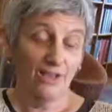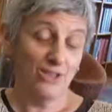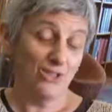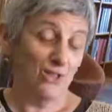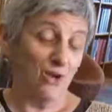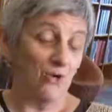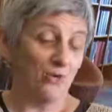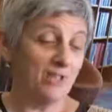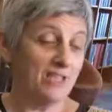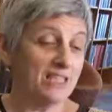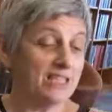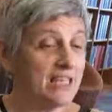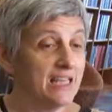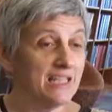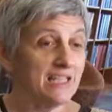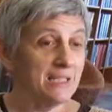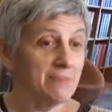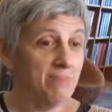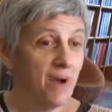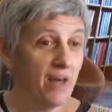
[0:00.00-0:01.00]
So,
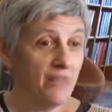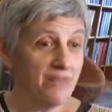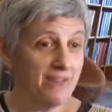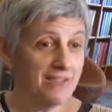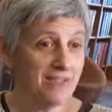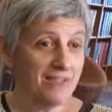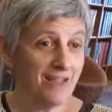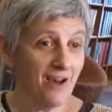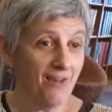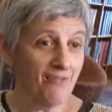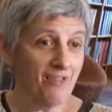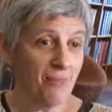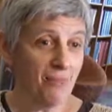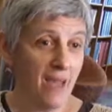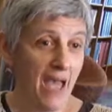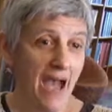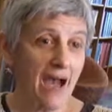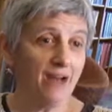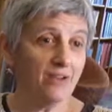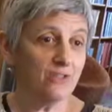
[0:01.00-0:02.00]
six months of the
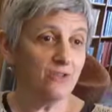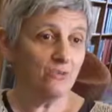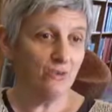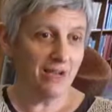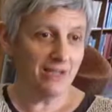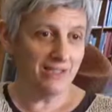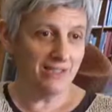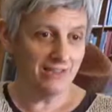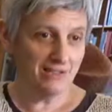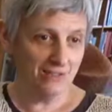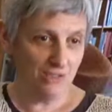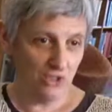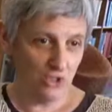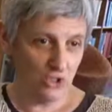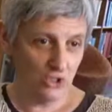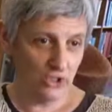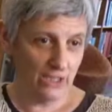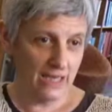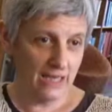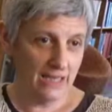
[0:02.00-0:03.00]
PALS residents
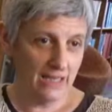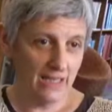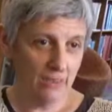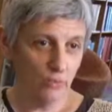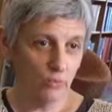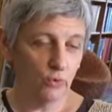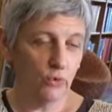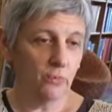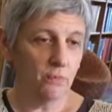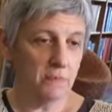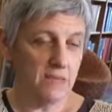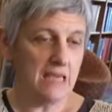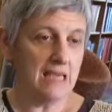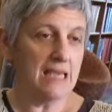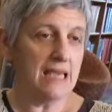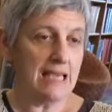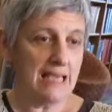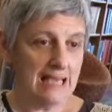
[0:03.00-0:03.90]
training will be